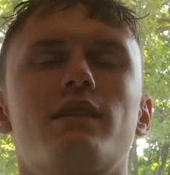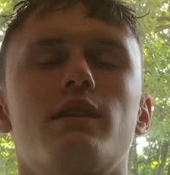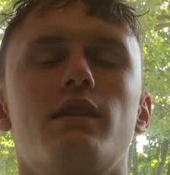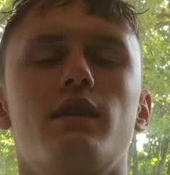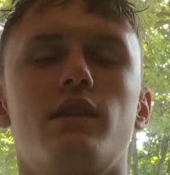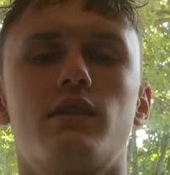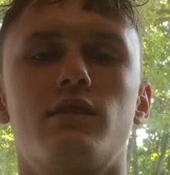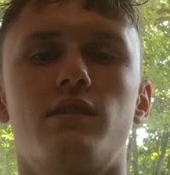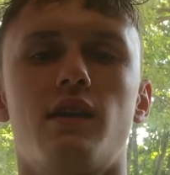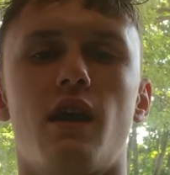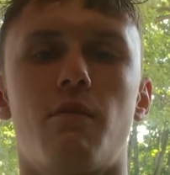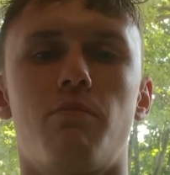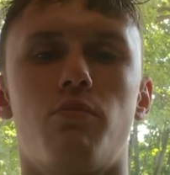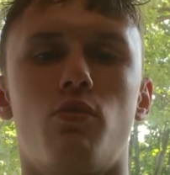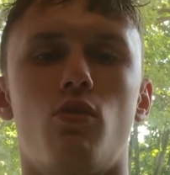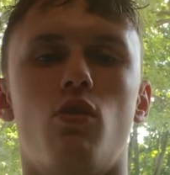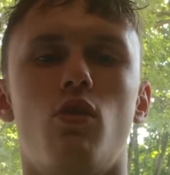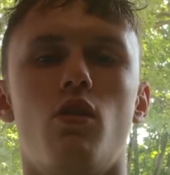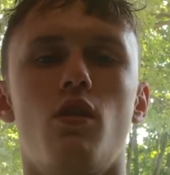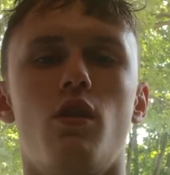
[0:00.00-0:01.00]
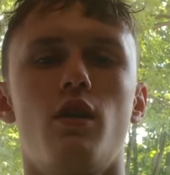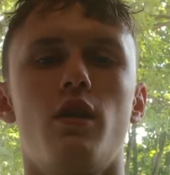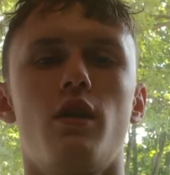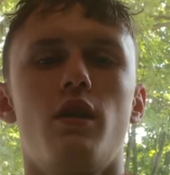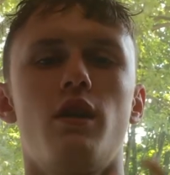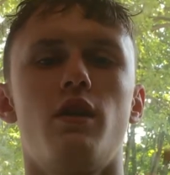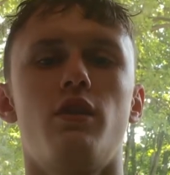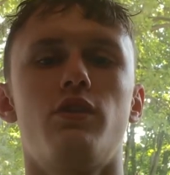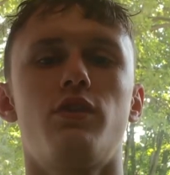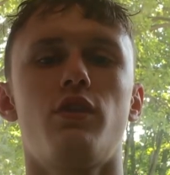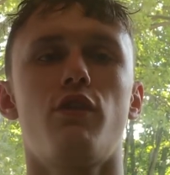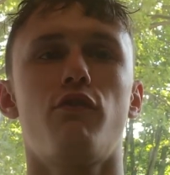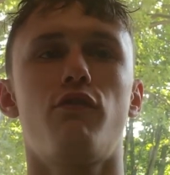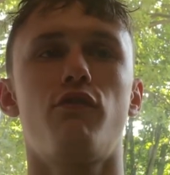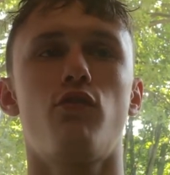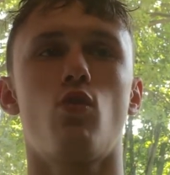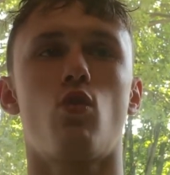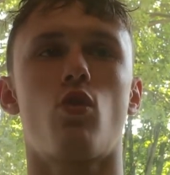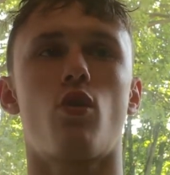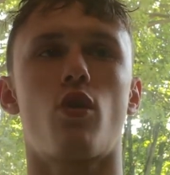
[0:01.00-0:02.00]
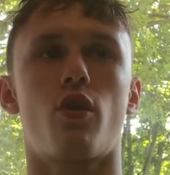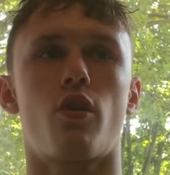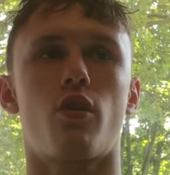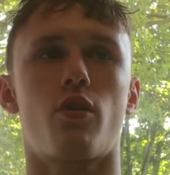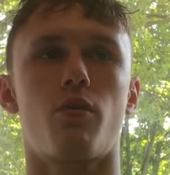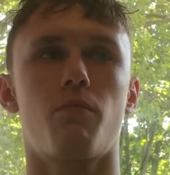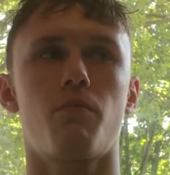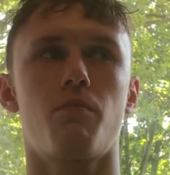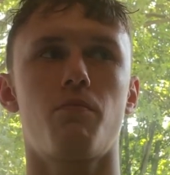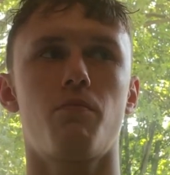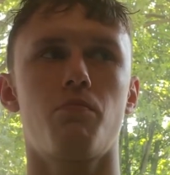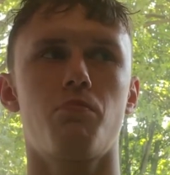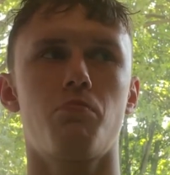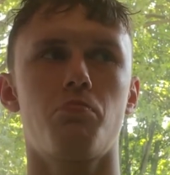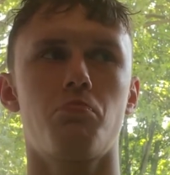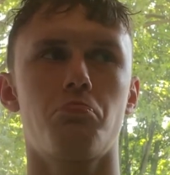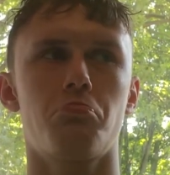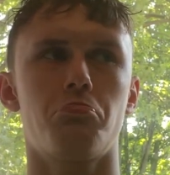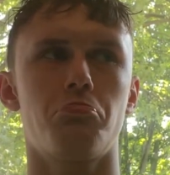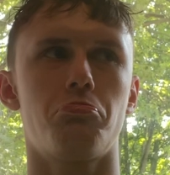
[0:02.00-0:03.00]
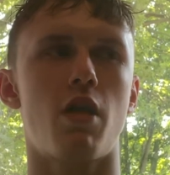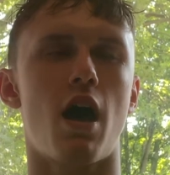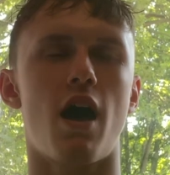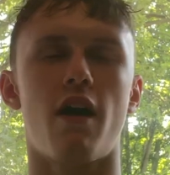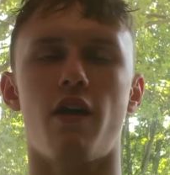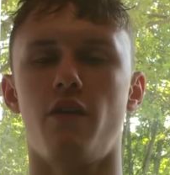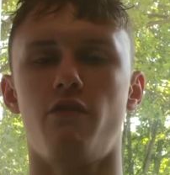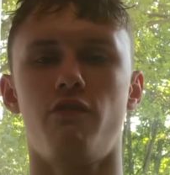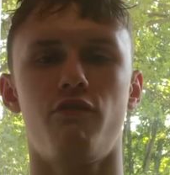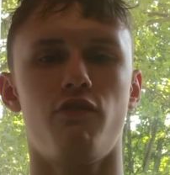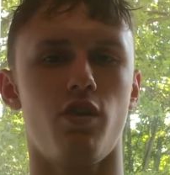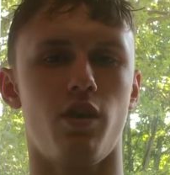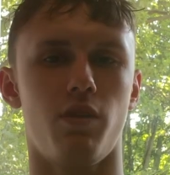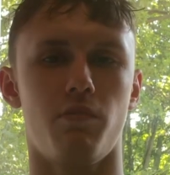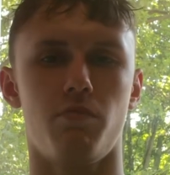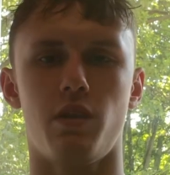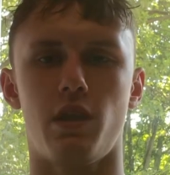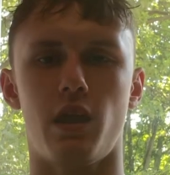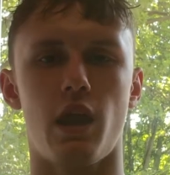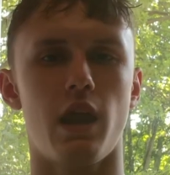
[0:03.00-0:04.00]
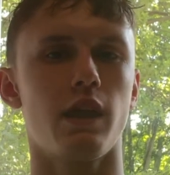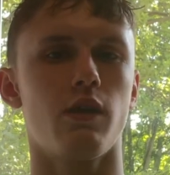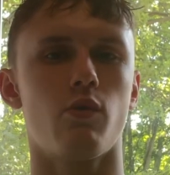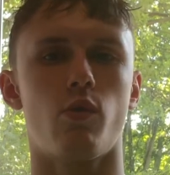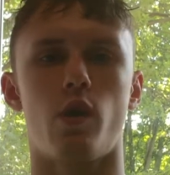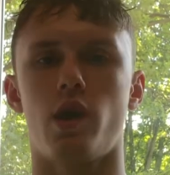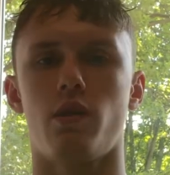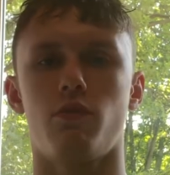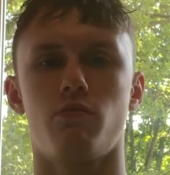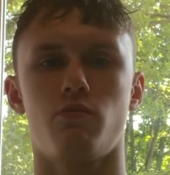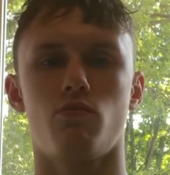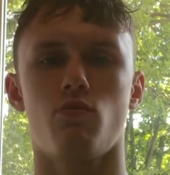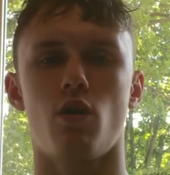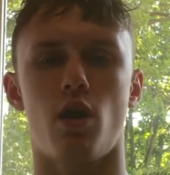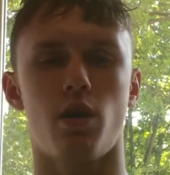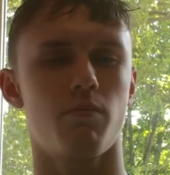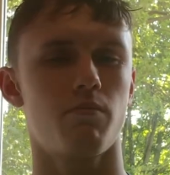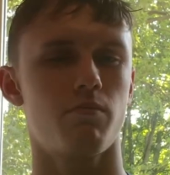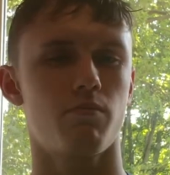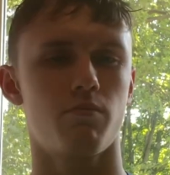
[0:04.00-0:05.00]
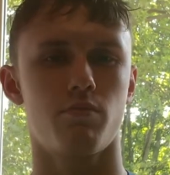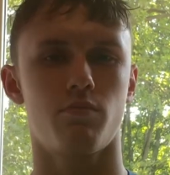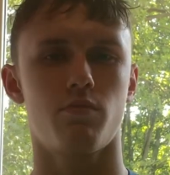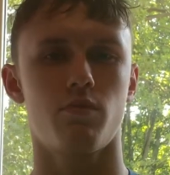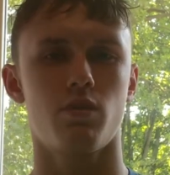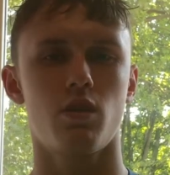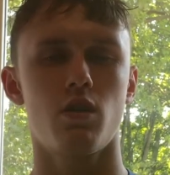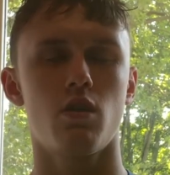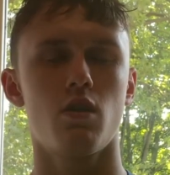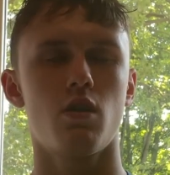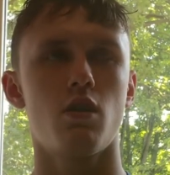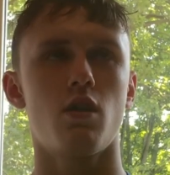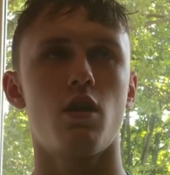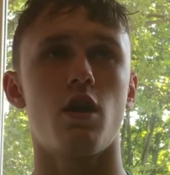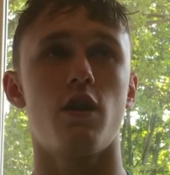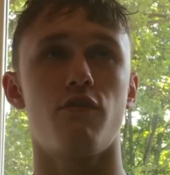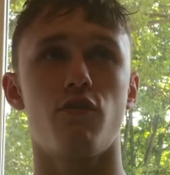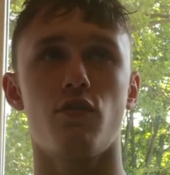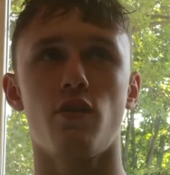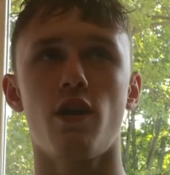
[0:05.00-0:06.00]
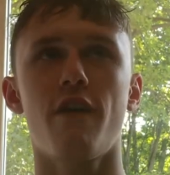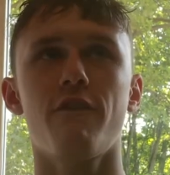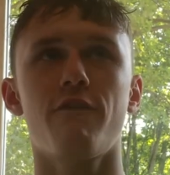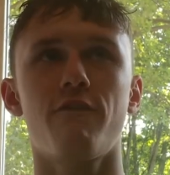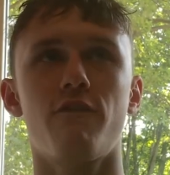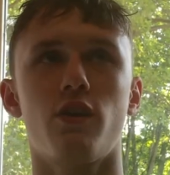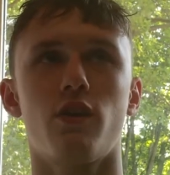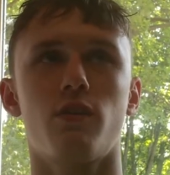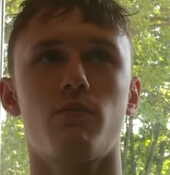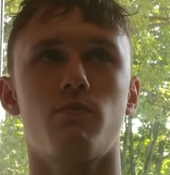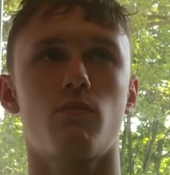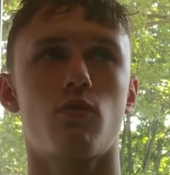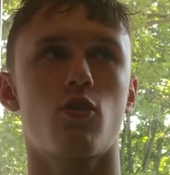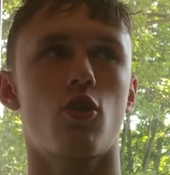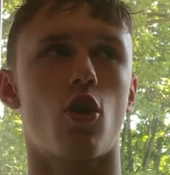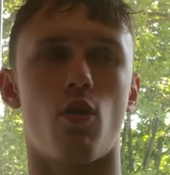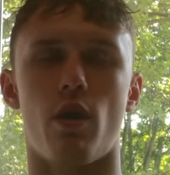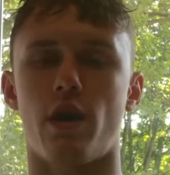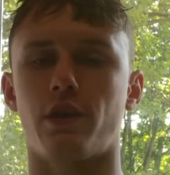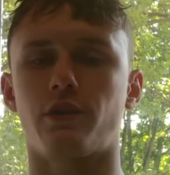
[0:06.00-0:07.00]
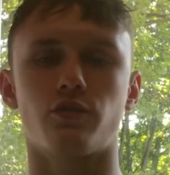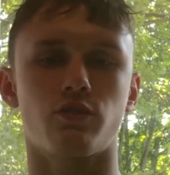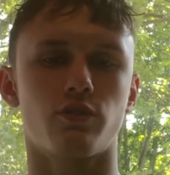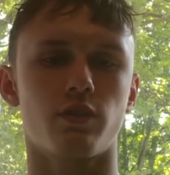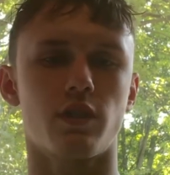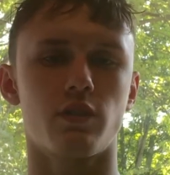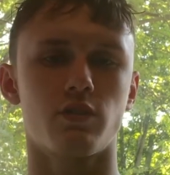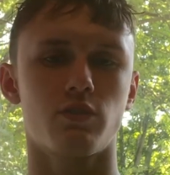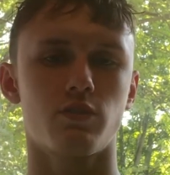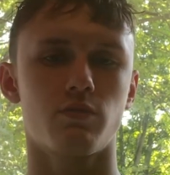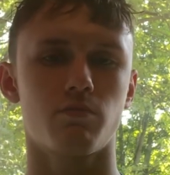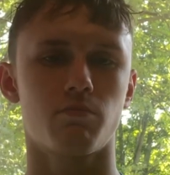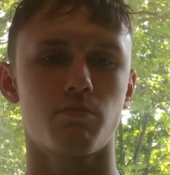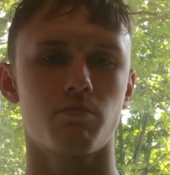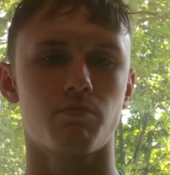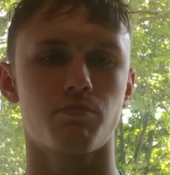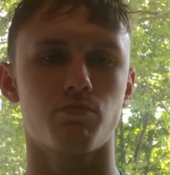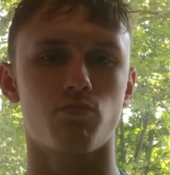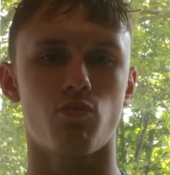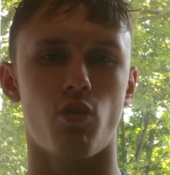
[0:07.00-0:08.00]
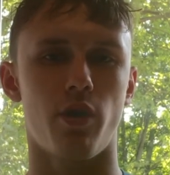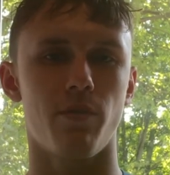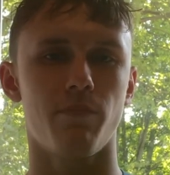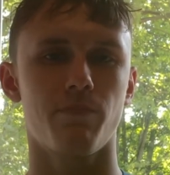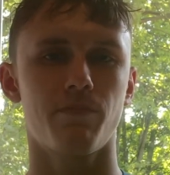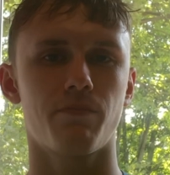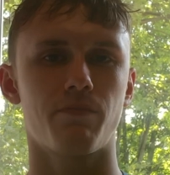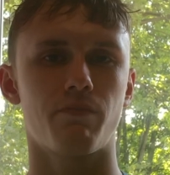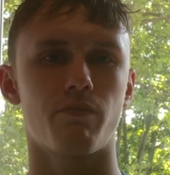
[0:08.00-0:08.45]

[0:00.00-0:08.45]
example is if you're not fit in any way, right? If you're not fit, go exercise, right?